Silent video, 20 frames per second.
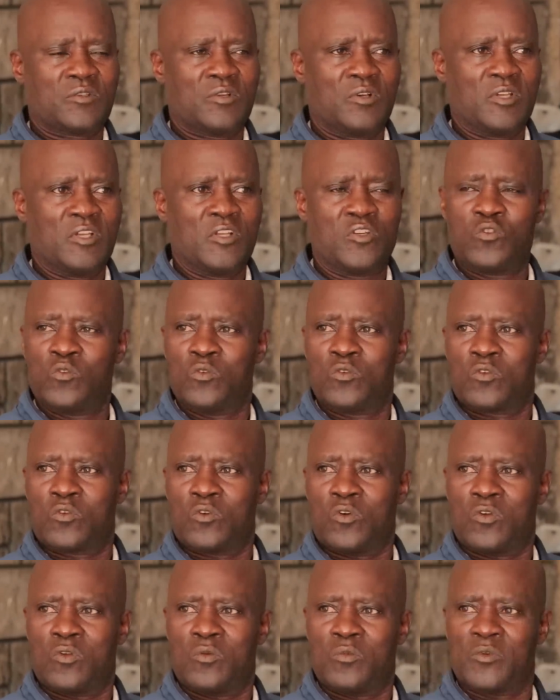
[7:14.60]
So it
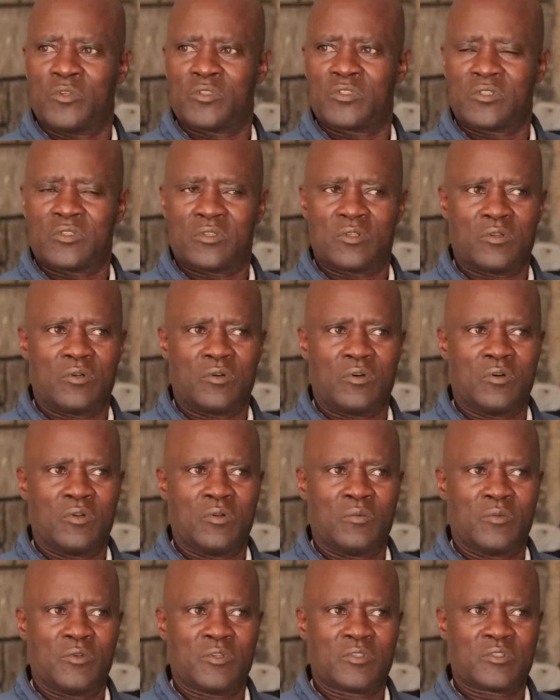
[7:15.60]
took almost
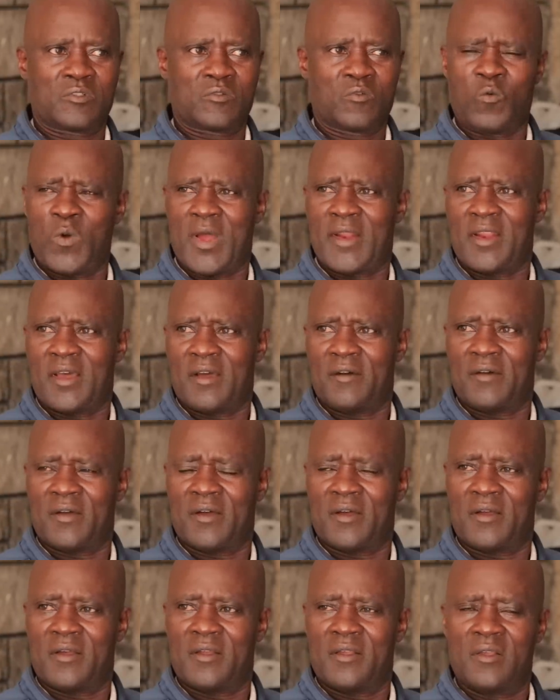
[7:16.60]
1
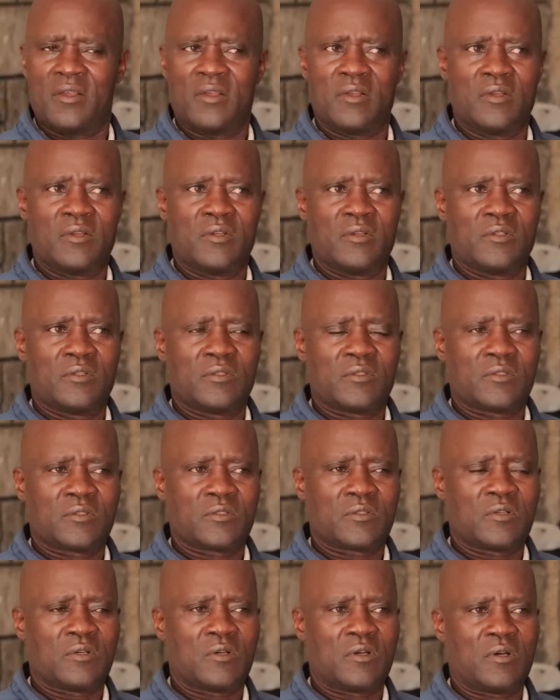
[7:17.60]
hour.
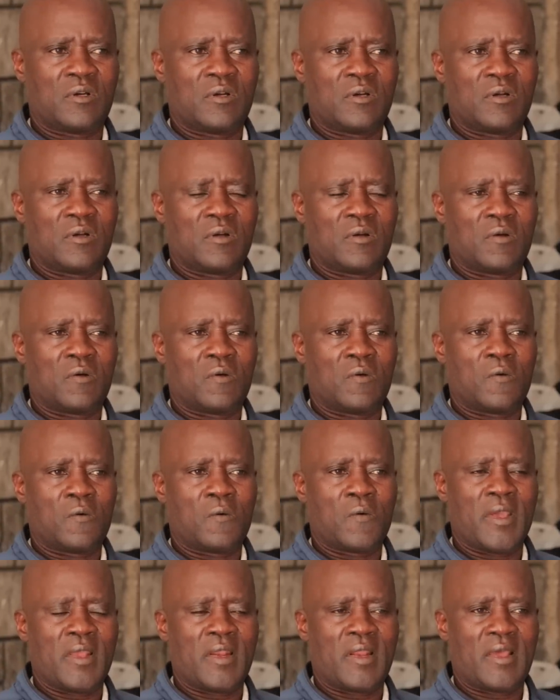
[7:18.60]
So
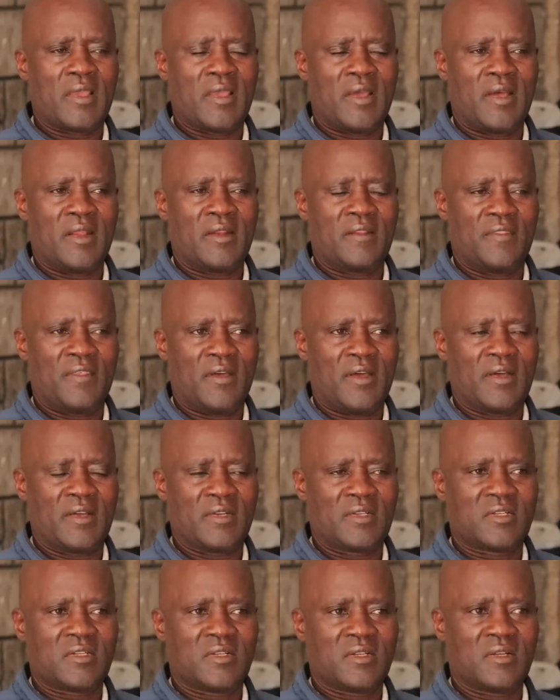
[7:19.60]
when I heard
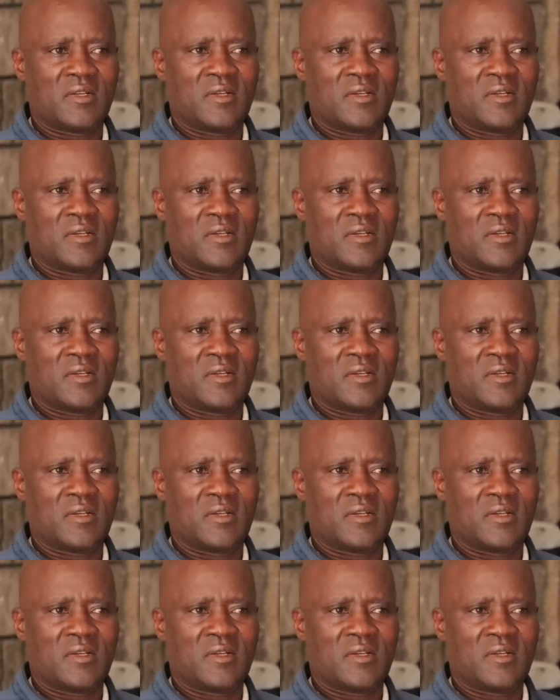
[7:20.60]
that,